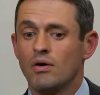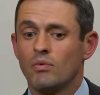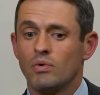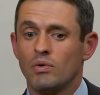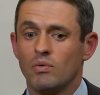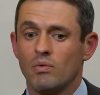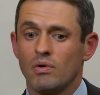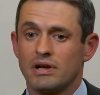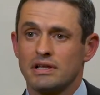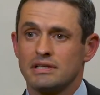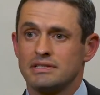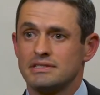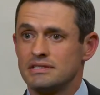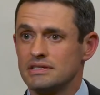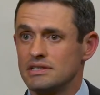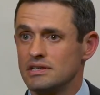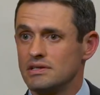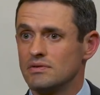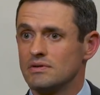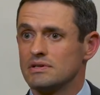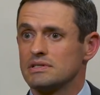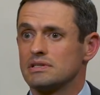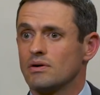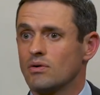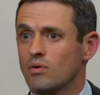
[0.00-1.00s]
We want to see
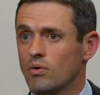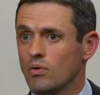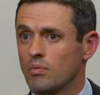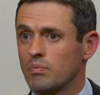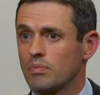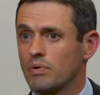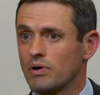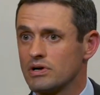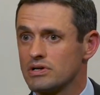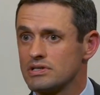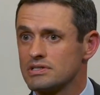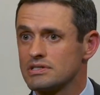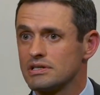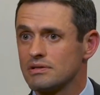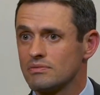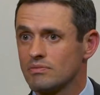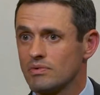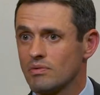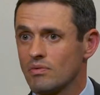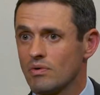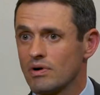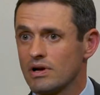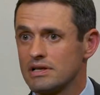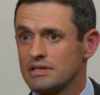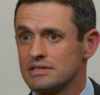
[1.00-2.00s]
you as a whole person.
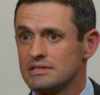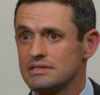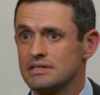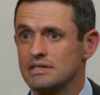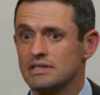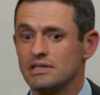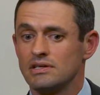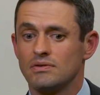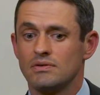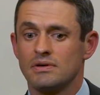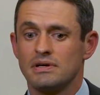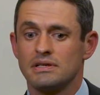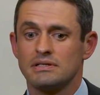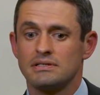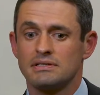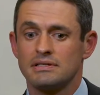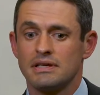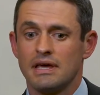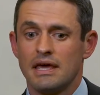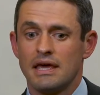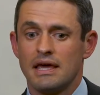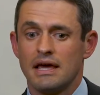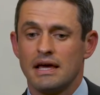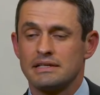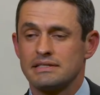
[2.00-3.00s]
We want to see you as,
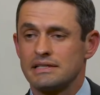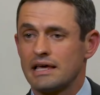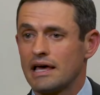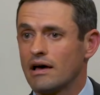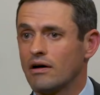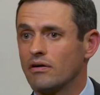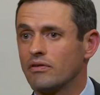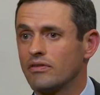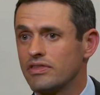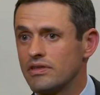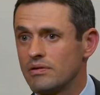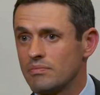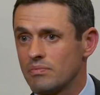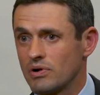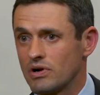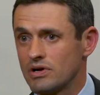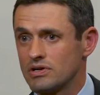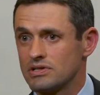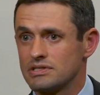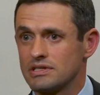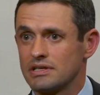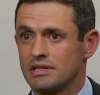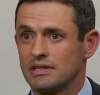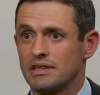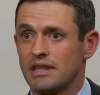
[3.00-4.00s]
as a healthy
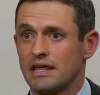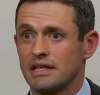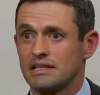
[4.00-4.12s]
person.